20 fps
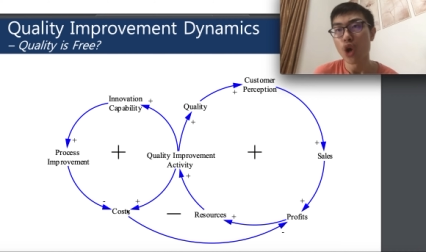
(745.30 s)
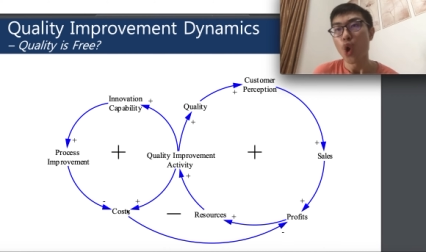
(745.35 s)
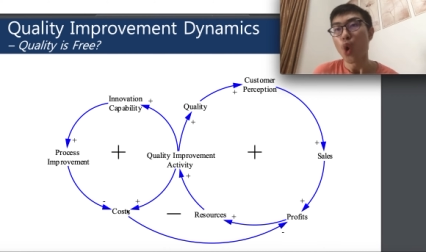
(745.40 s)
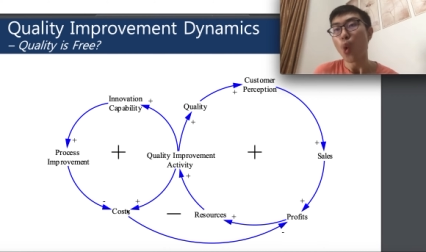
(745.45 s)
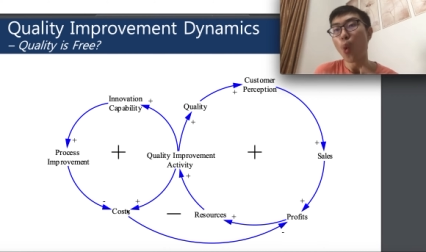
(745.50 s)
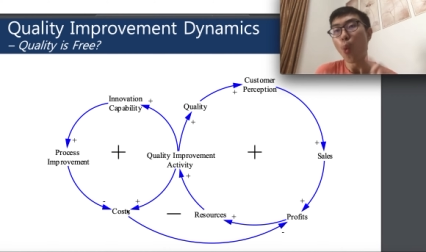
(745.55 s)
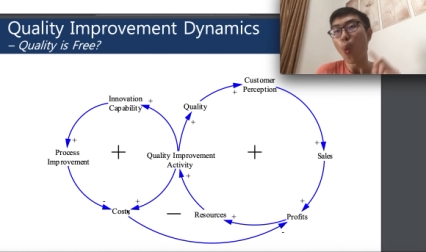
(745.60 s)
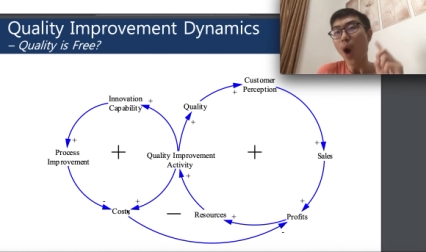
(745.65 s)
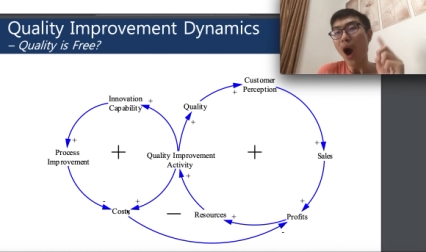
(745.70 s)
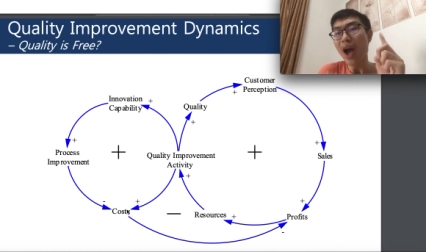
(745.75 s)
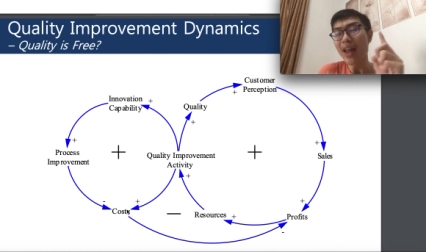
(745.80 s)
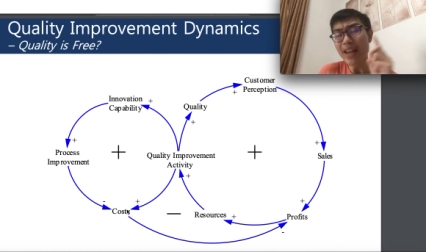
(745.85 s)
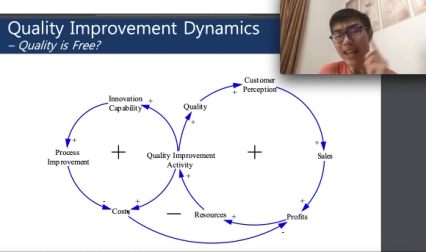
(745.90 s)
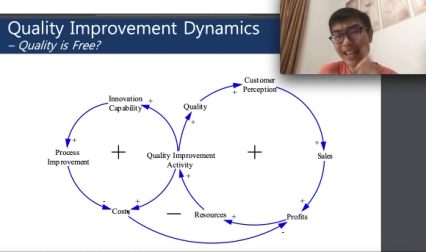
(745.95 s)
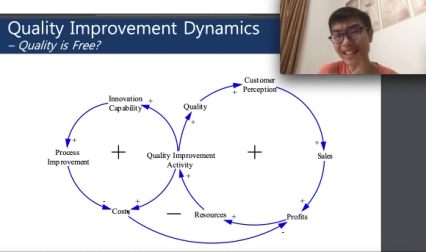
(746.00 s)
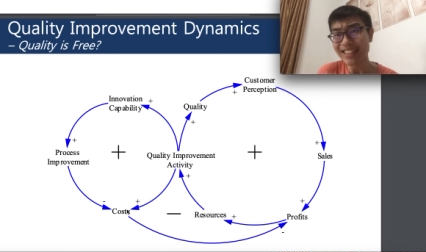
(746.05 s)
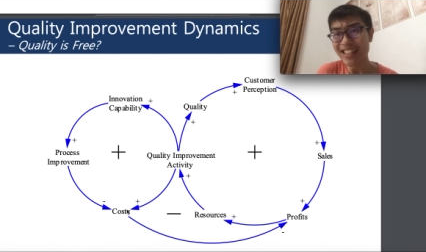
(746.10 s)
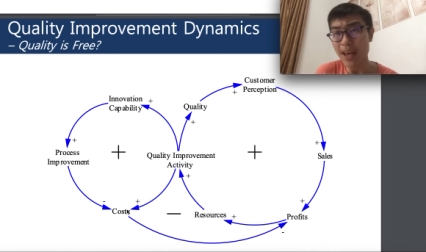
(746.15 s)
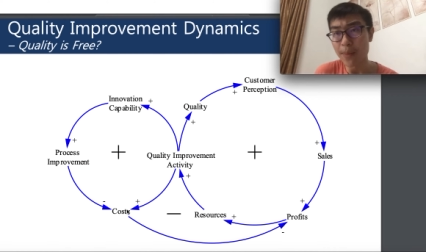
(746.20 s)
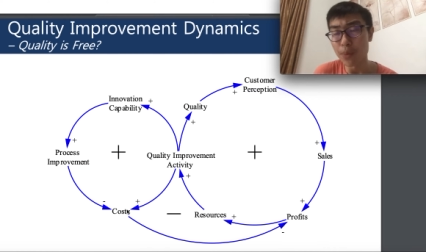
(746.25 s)
One
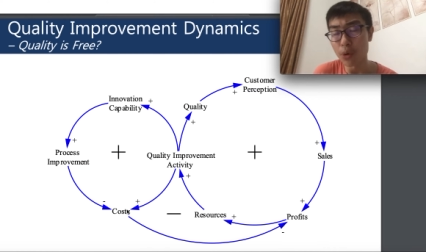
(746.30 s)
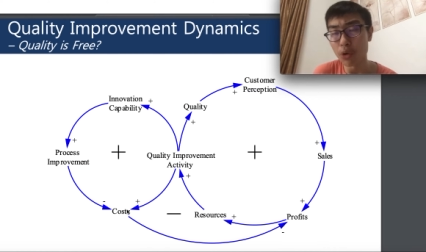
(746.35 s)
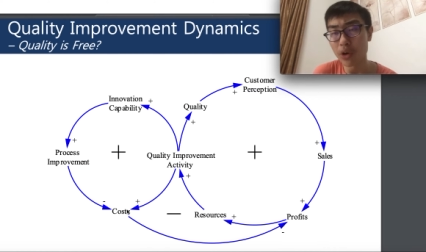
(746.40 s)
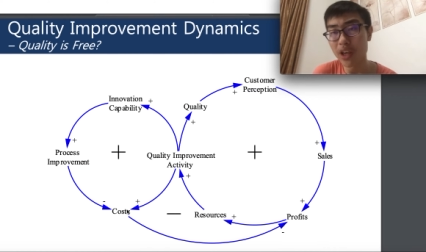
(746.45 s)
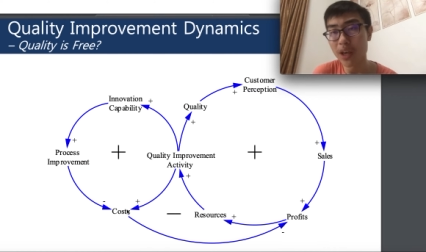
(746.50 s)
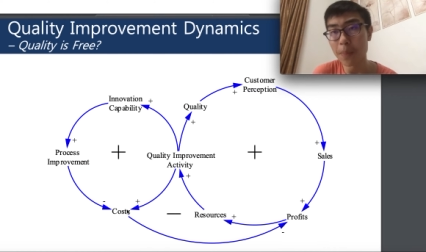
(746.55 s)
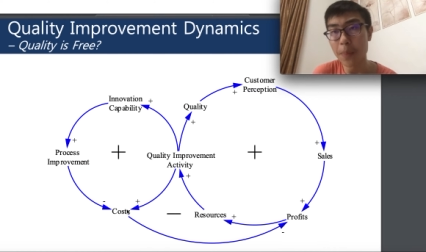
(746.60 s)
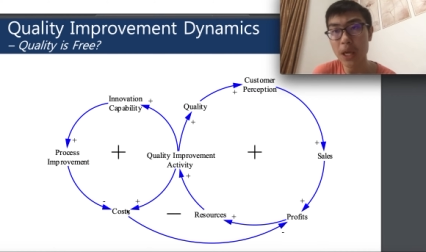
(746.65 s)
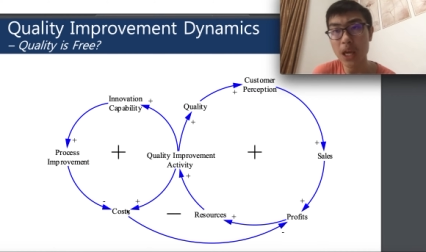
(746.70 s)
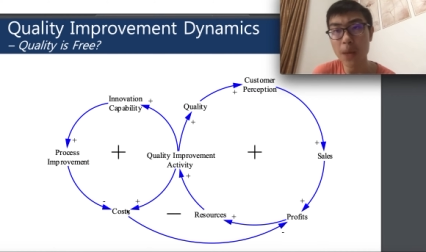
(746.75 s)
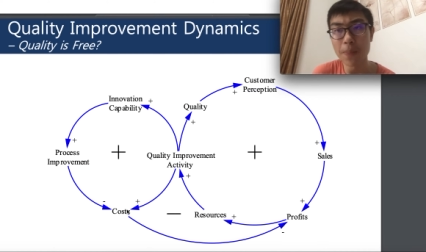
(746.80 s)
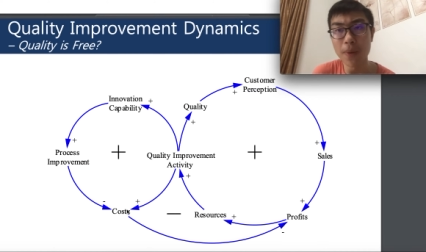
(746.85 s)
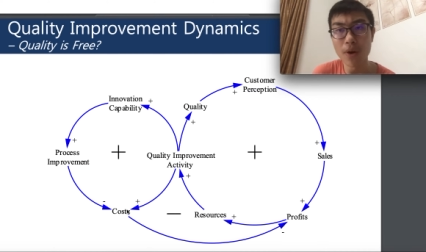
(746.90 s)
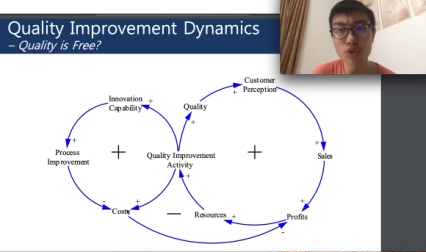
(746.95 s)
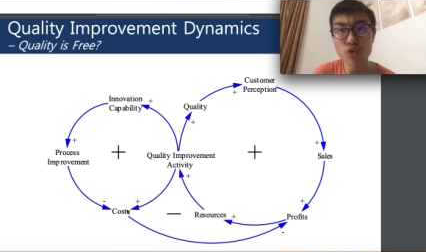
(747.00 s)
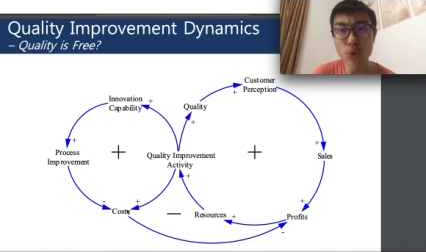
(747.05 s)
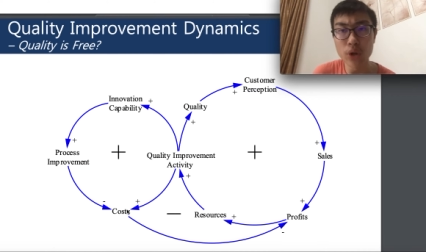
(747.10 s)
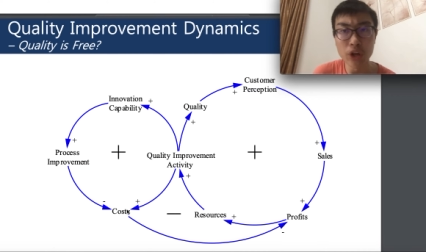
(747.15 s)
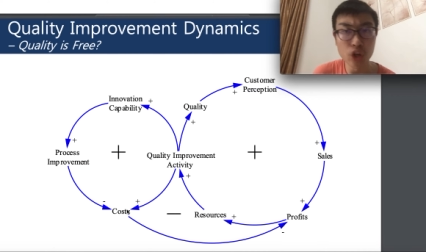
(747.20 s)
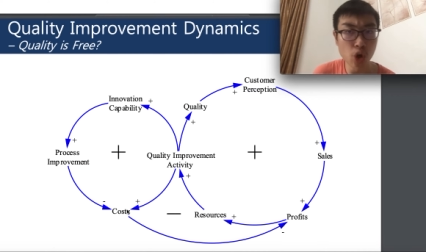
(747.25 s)
example can be about
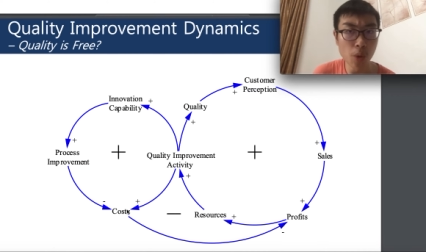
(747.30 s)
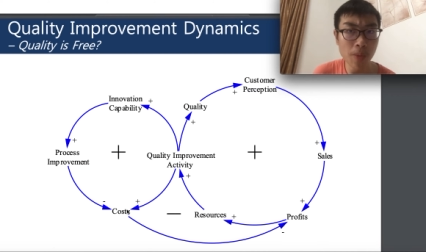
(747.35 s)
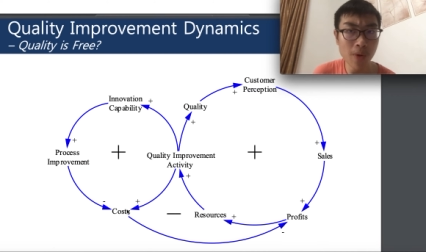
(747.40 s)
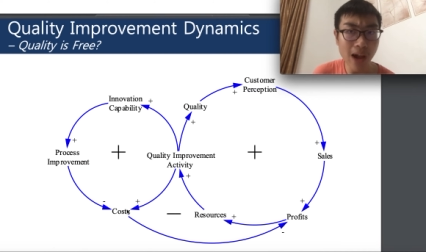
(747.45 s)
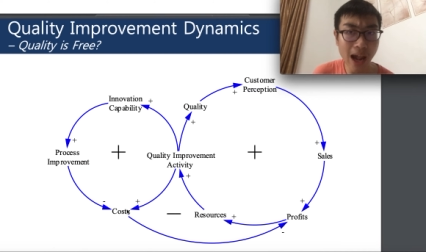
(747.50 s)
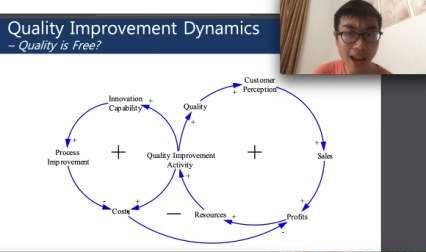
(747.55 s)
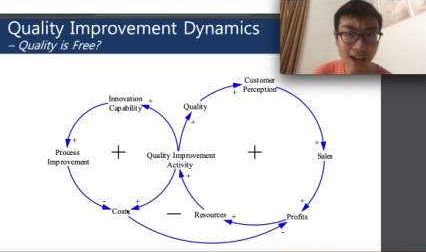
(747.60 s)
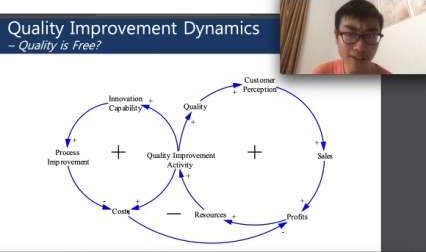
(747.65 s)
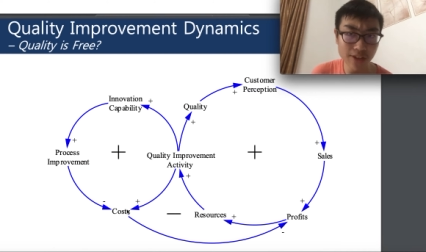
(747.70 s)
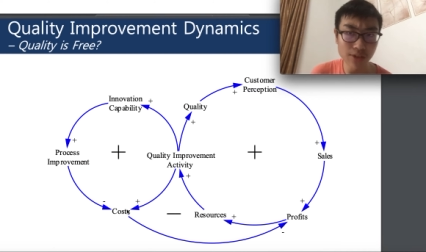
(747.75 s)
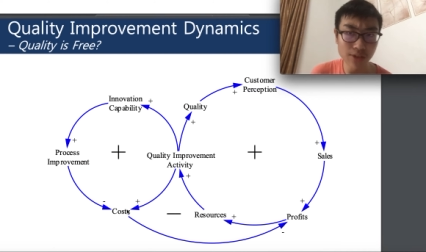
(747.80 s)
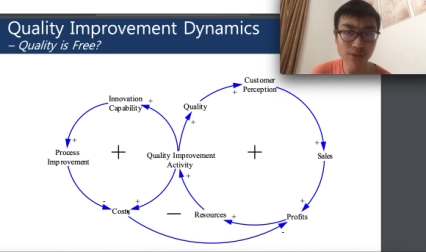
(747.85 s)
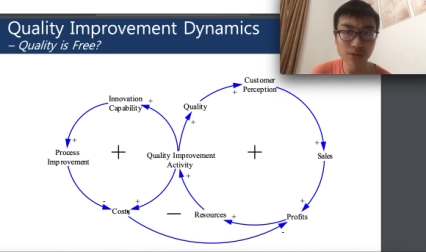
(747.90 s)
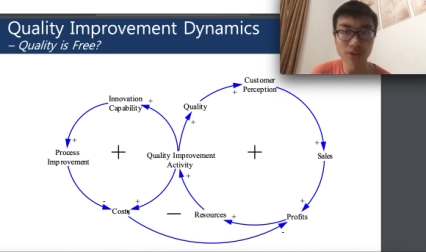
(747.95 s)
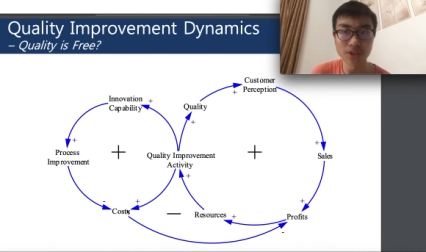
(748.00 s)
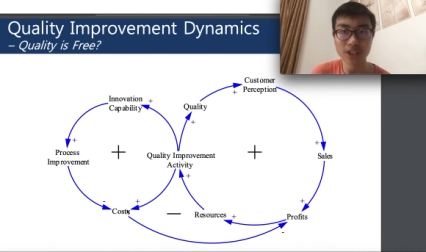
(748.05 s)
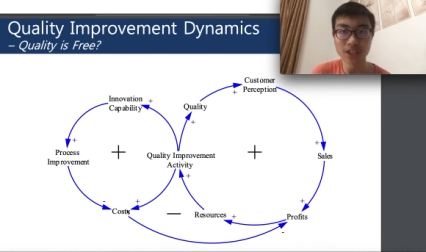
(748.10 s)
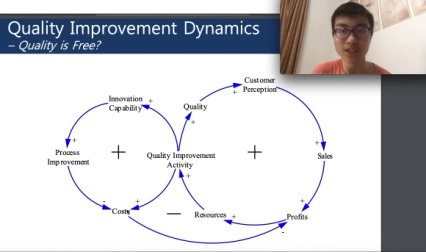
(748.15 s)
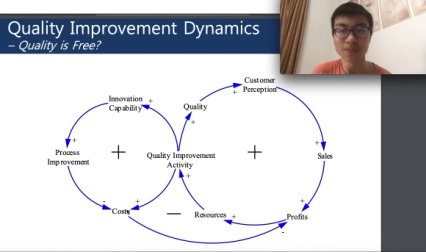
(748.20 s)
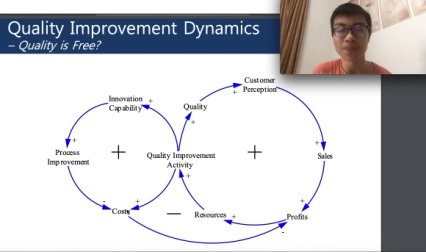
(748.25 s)
renewable energy
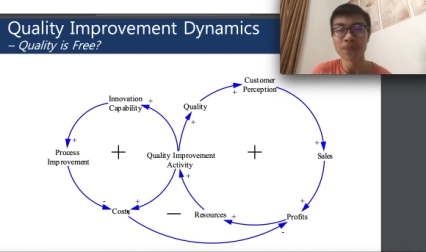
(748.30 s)
sources